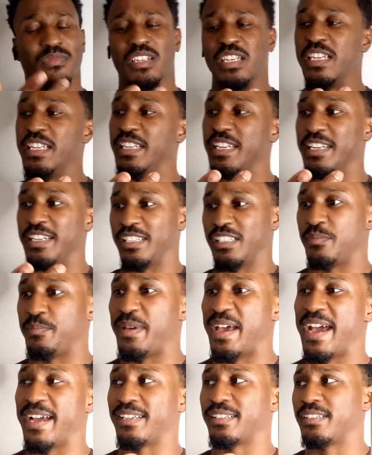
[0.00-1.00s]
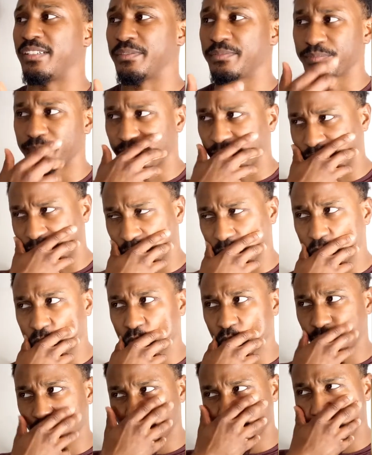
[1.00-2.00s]
he didn't expect,
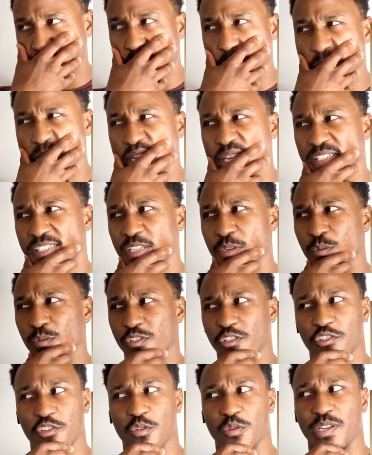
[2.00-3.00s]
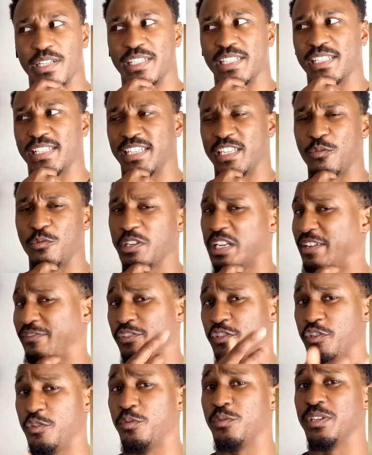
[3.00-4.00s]
because he was anointed, that he wouldn't
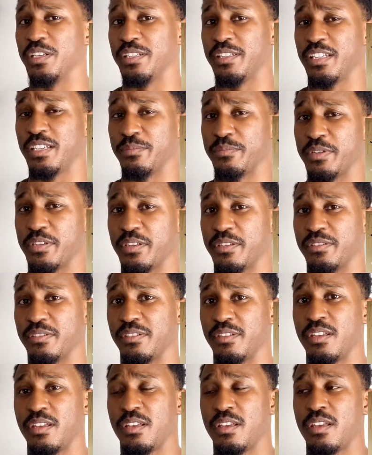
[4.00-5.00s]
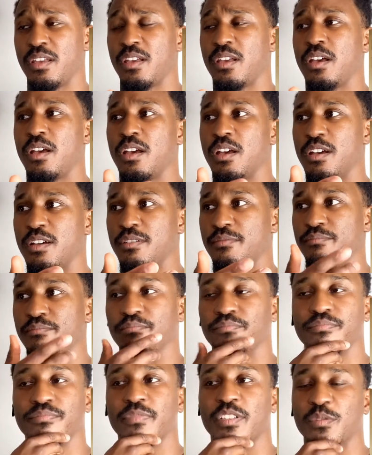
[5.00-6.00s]
have to do anything, because
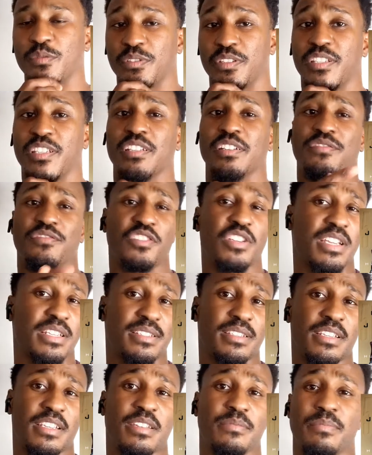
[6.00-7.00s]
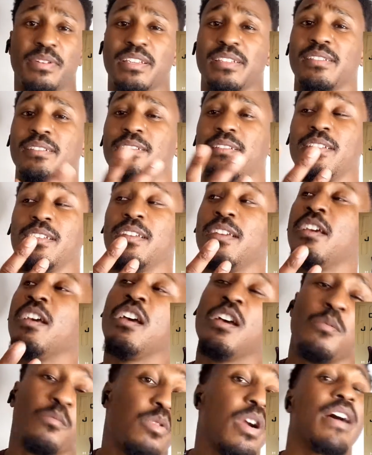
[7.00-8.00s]
he was the son of Jesse. And basically,
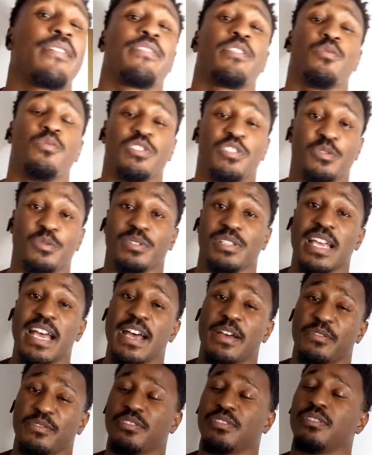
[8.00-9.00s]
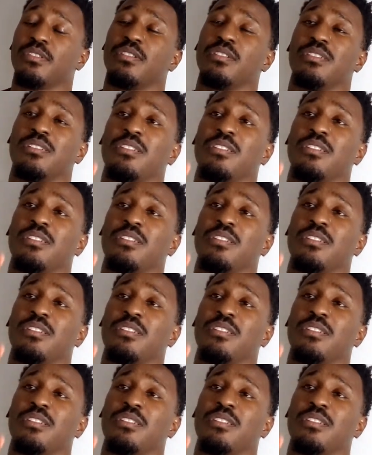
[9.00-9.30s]
prophet went to his house